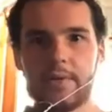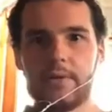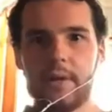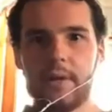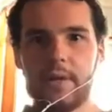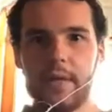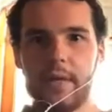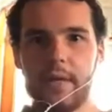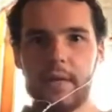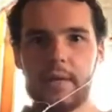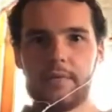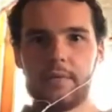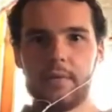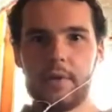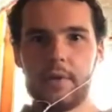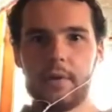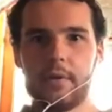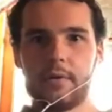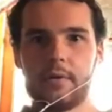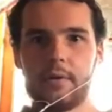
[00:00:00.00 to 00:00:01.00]
I think, if
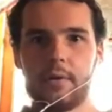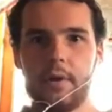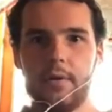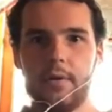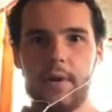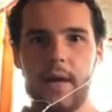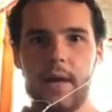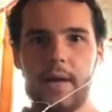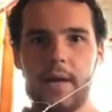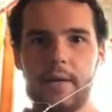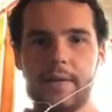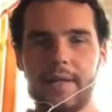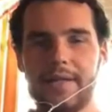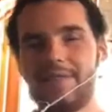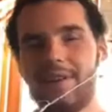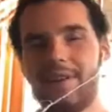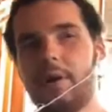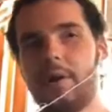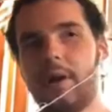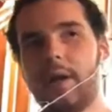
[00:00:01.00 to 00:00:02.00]
we're going at it.
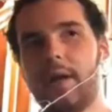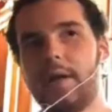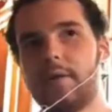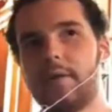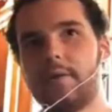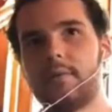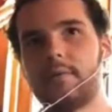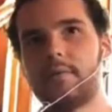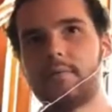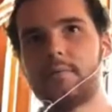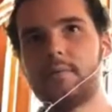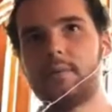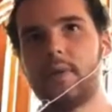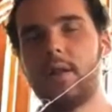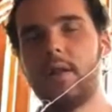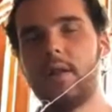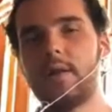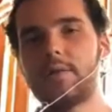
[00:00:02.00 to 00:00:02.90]
That's not right. How long is